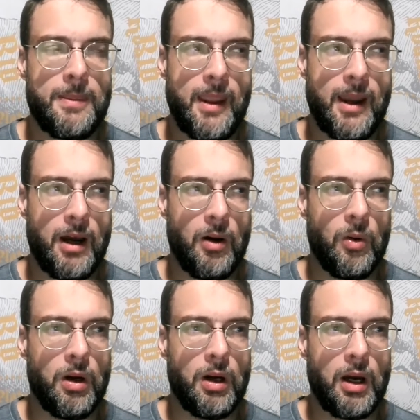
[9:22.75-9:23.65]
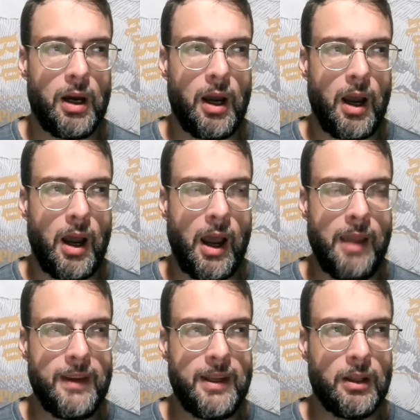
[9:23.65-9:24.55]
Now,
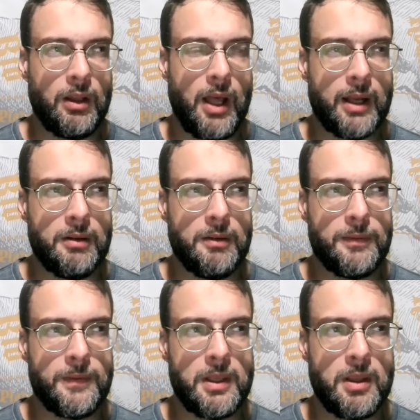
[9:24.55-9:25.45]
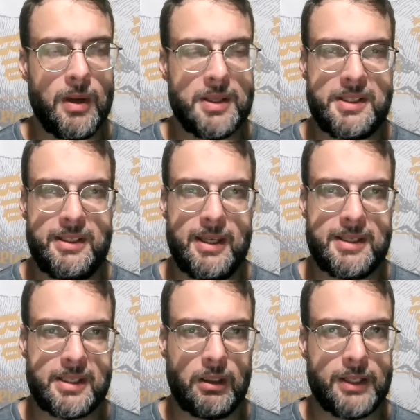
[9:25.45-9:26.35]
I've eaten a lot of
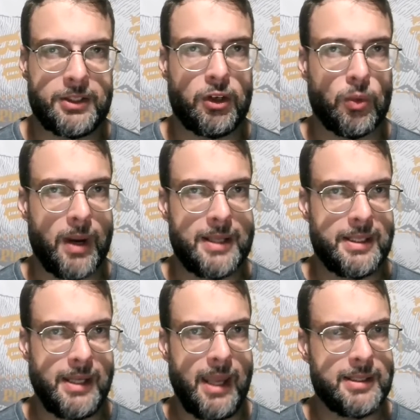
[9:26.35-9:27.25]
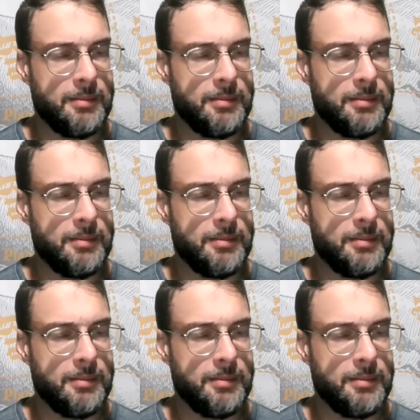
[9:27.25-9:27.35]
USDA select grade steaks,